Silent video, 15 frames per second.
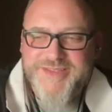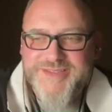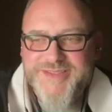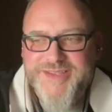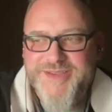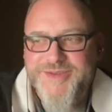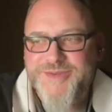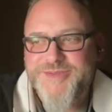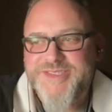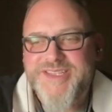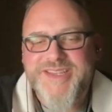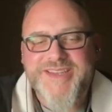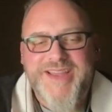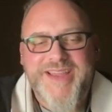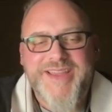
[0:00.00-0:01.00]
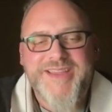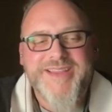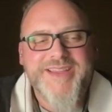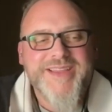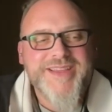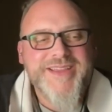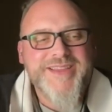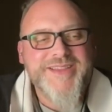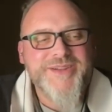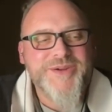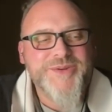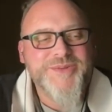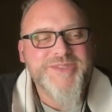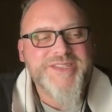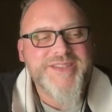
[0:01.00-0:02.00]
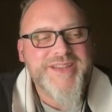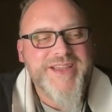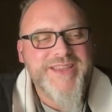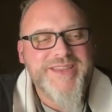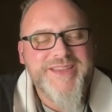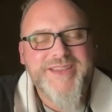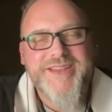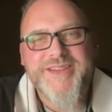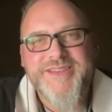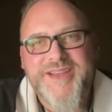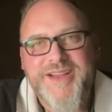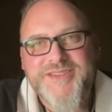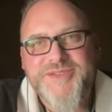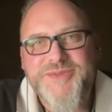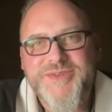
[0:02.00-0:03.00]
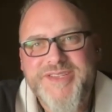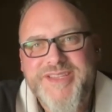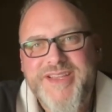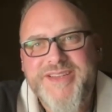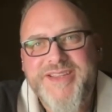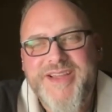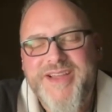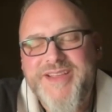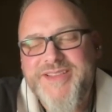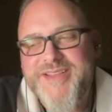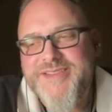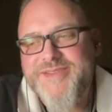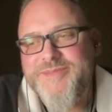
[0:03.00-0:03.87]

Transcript: So tonight you get to talk to a dead guy. That's